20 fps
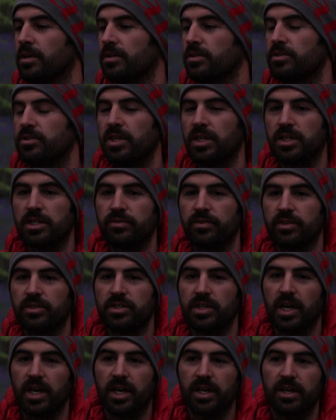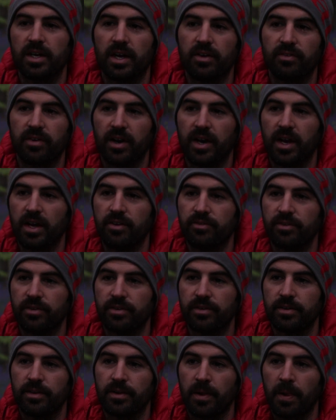1/6 of a second
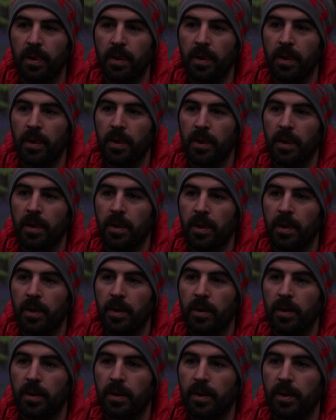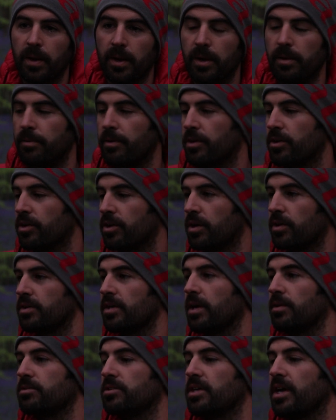f11. I could go
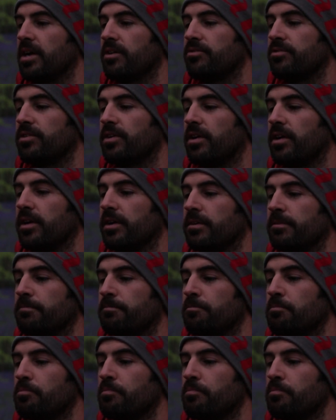down to f9,